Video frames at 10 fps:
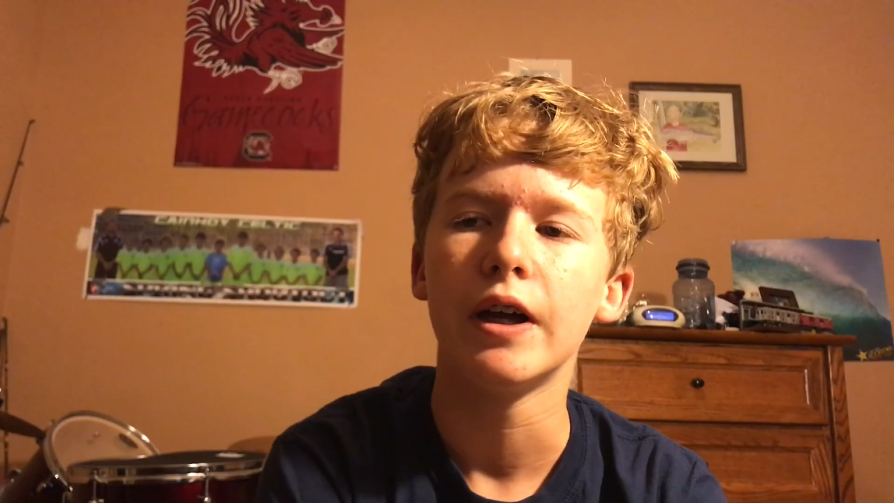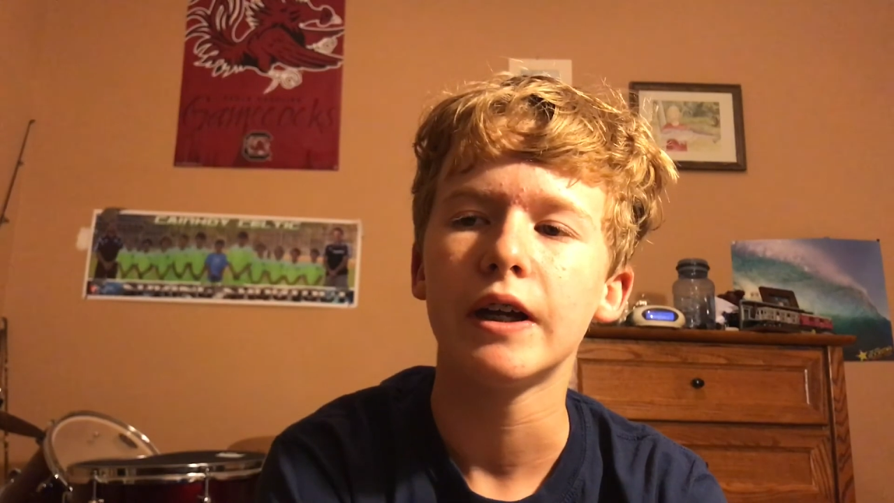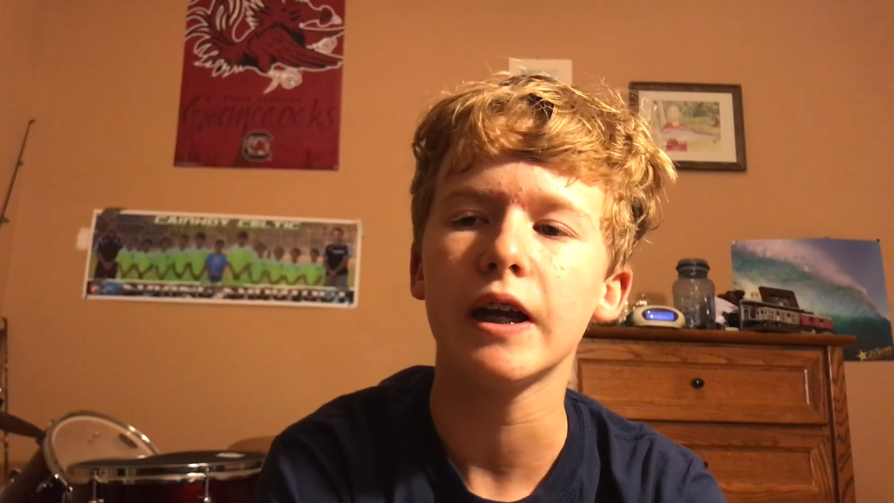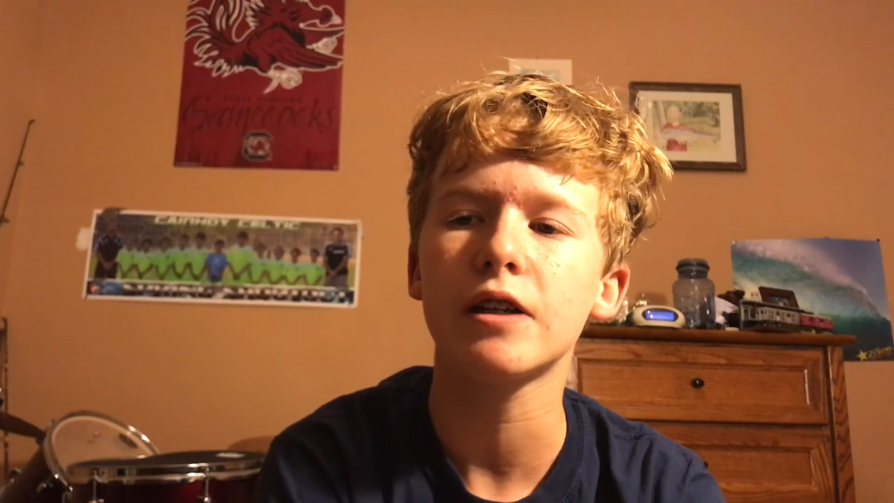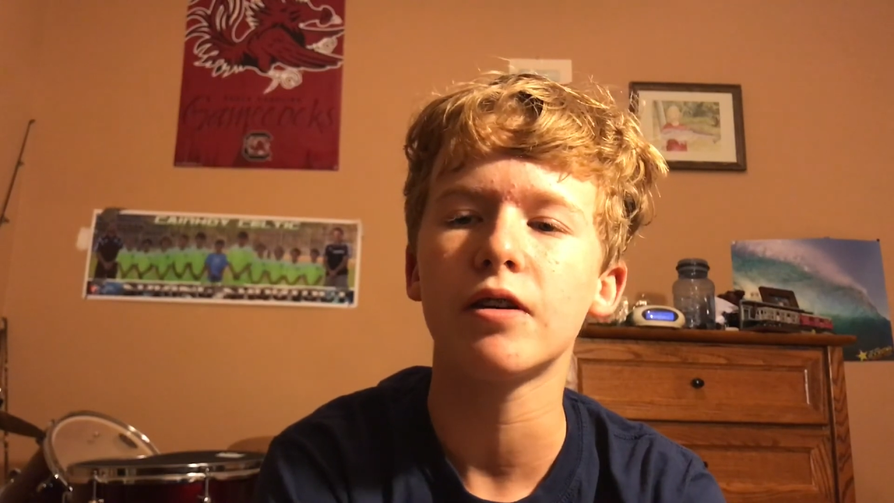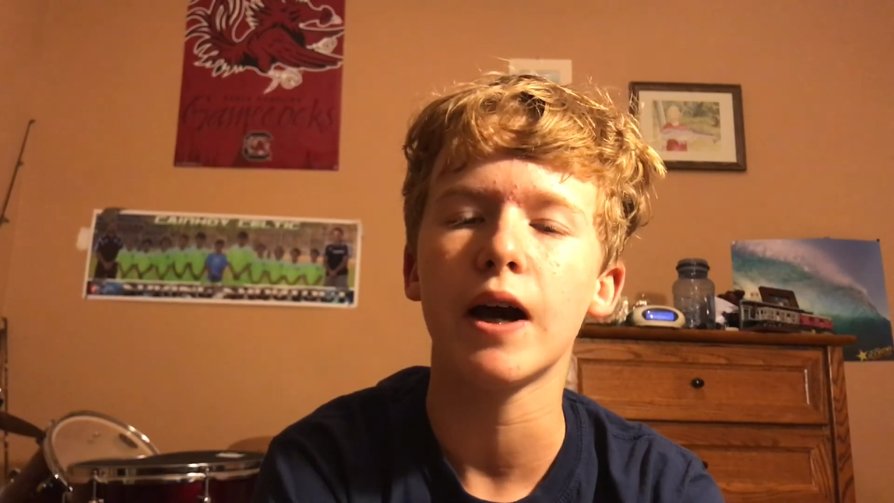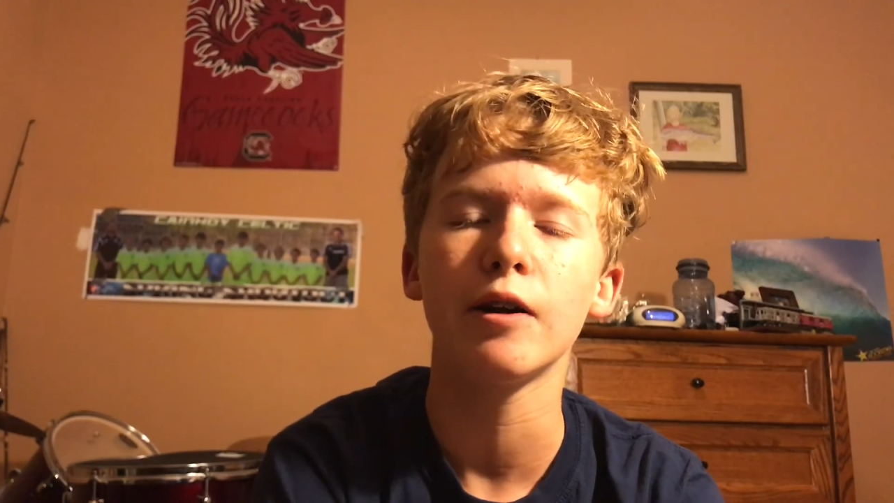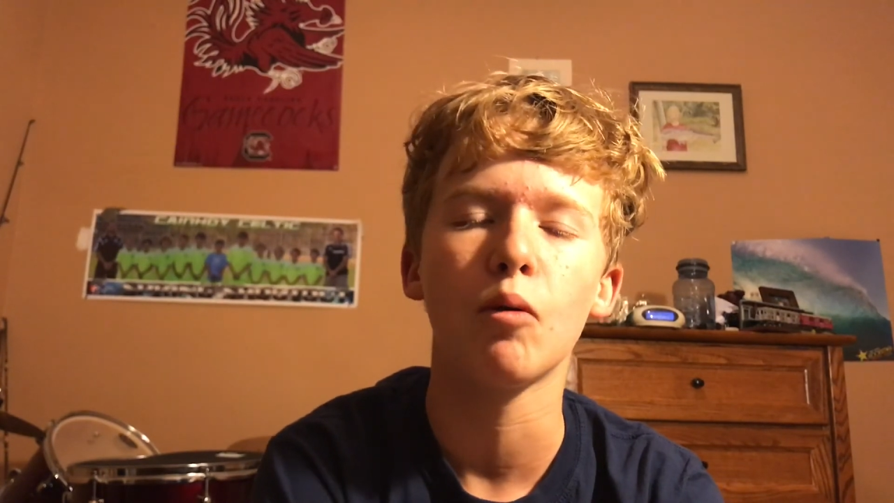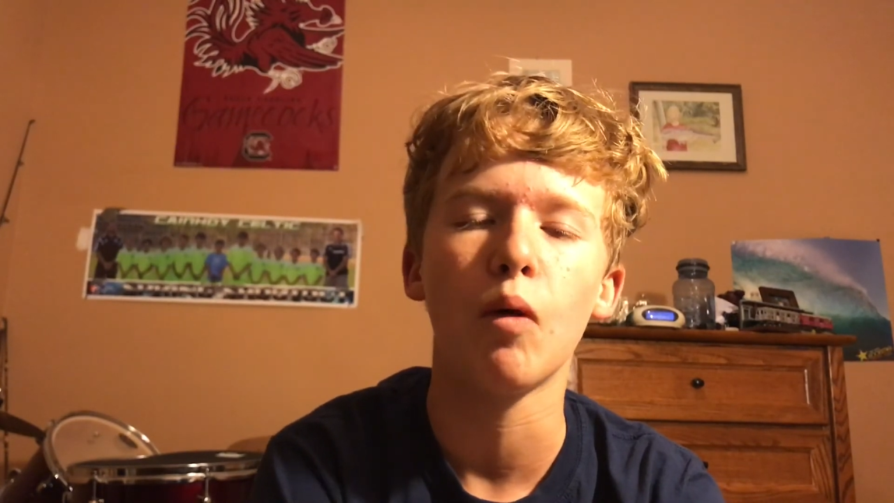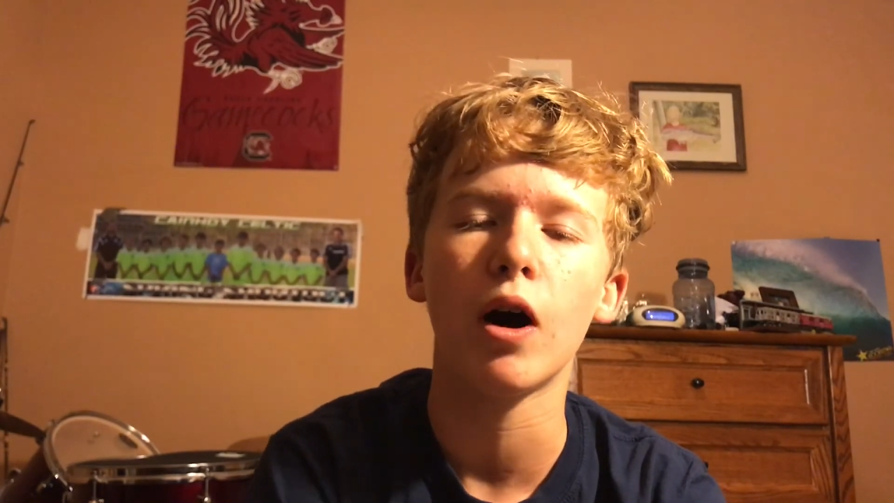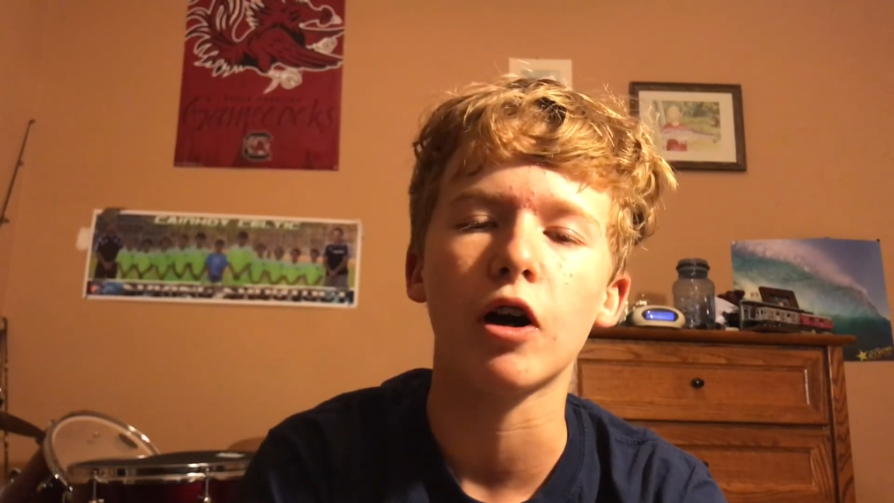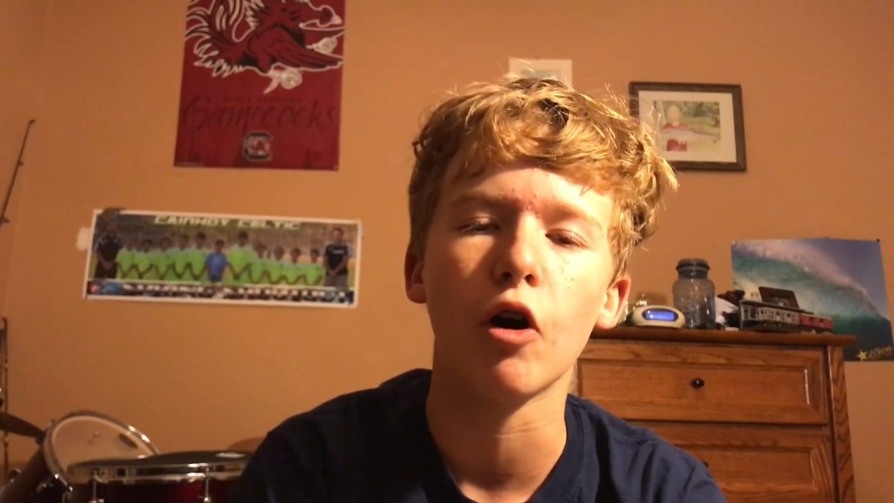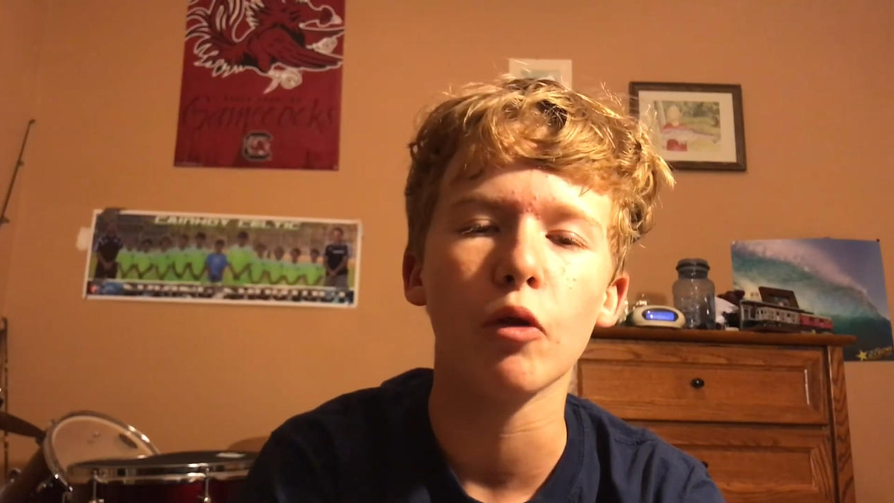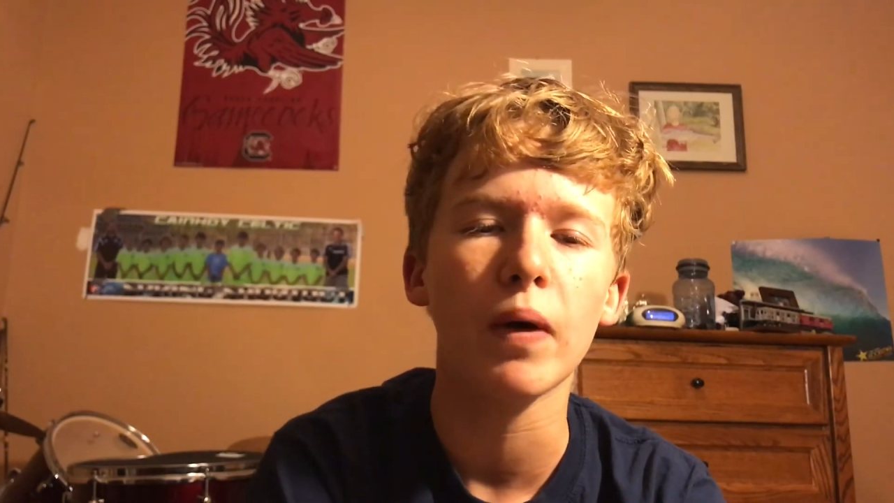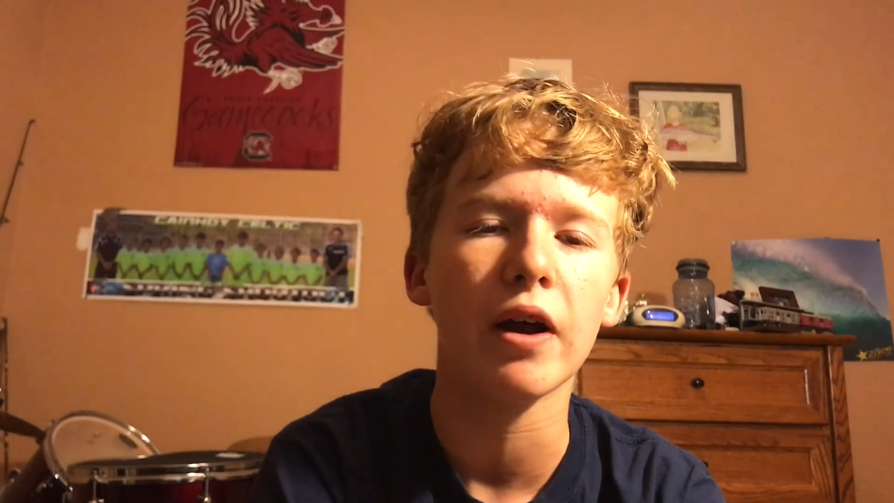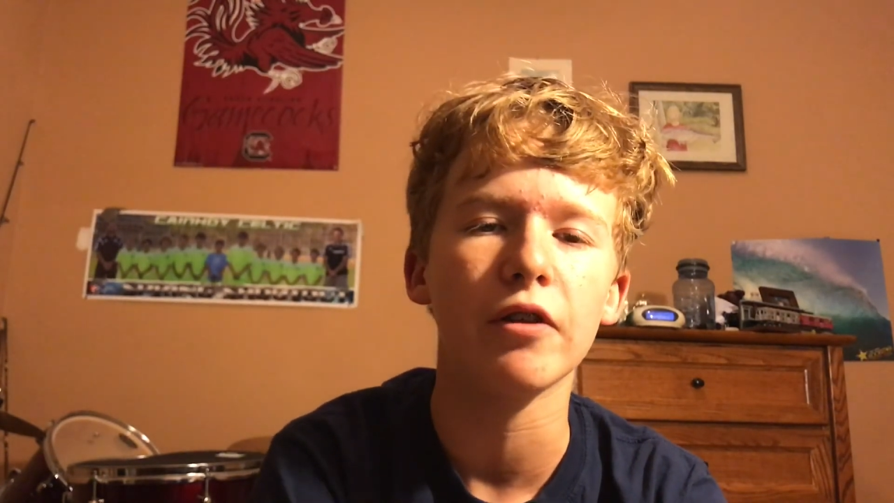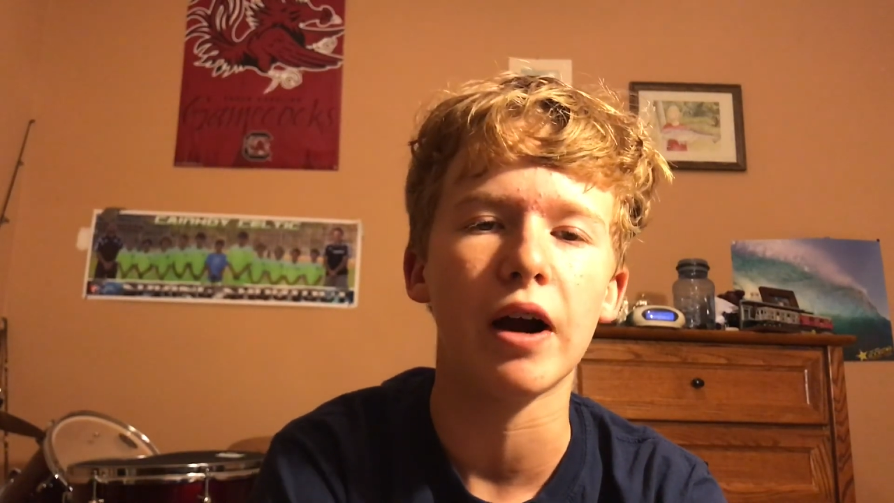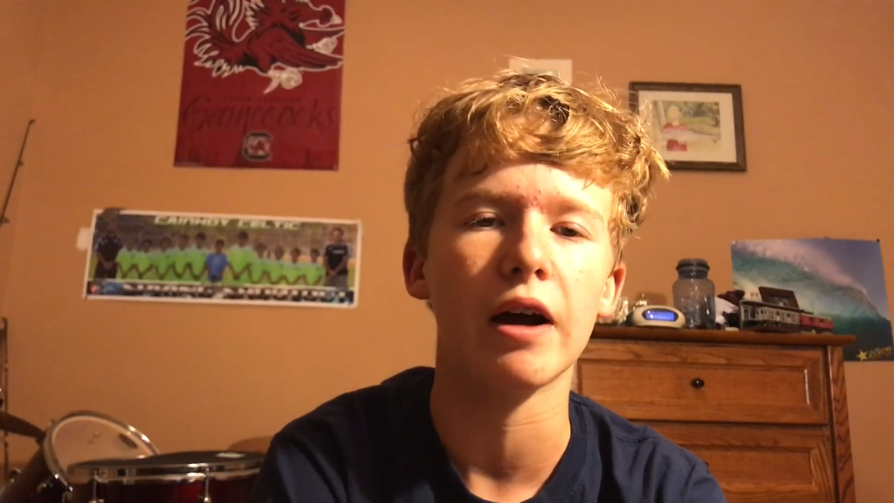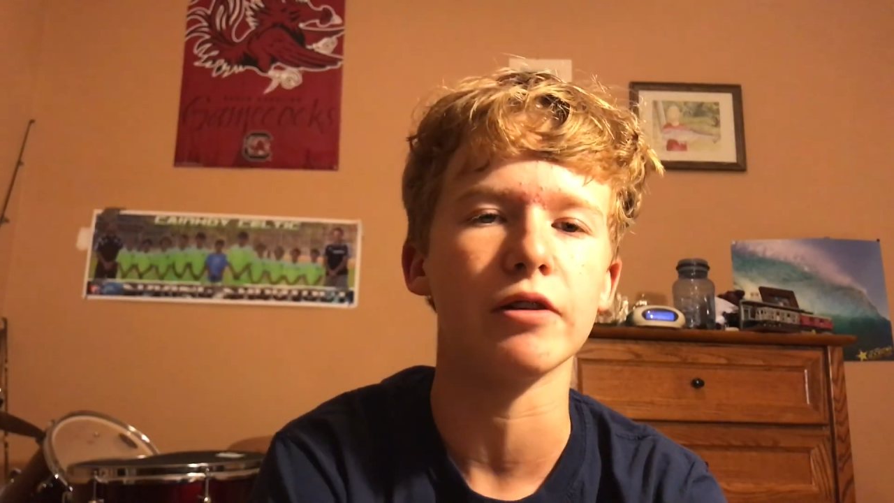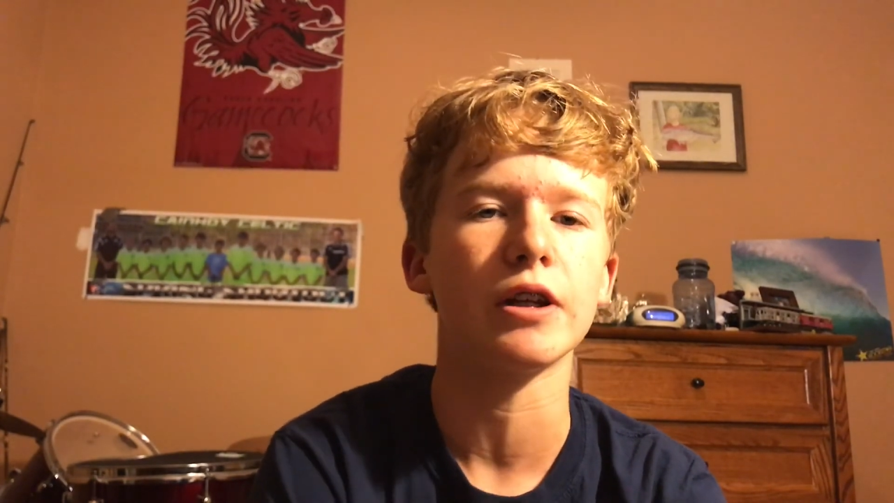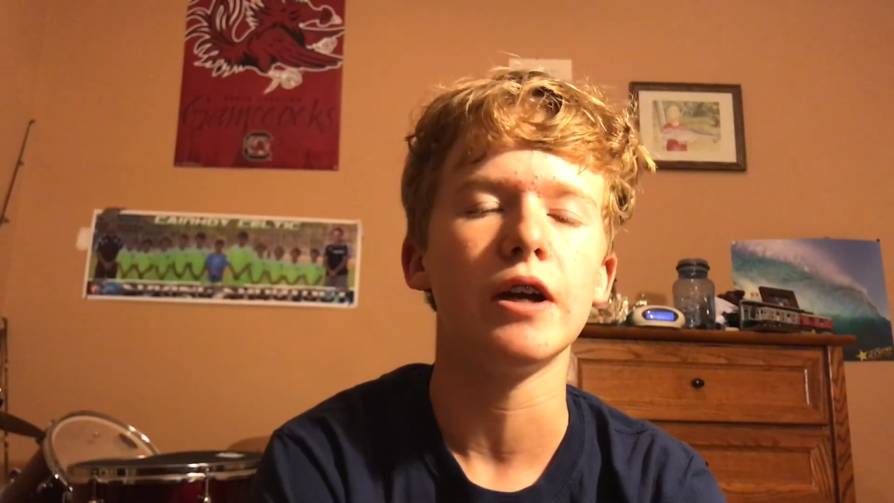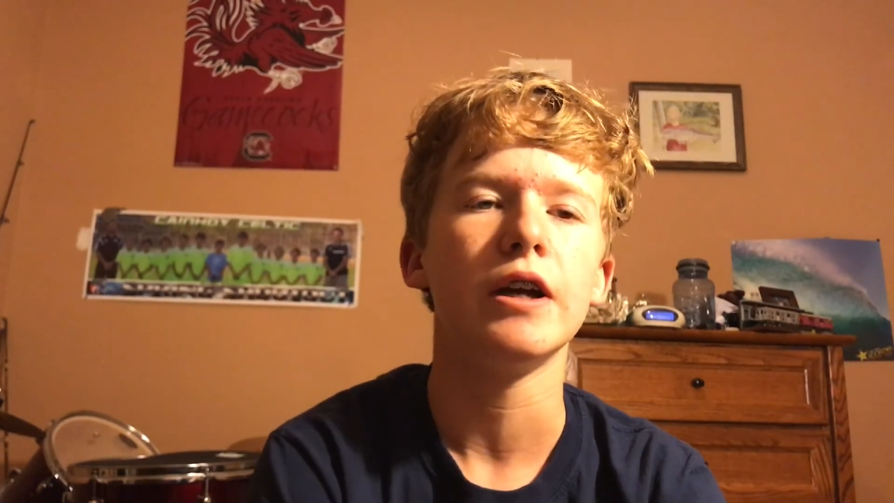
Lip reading: takes their time to walk all the way out of their house,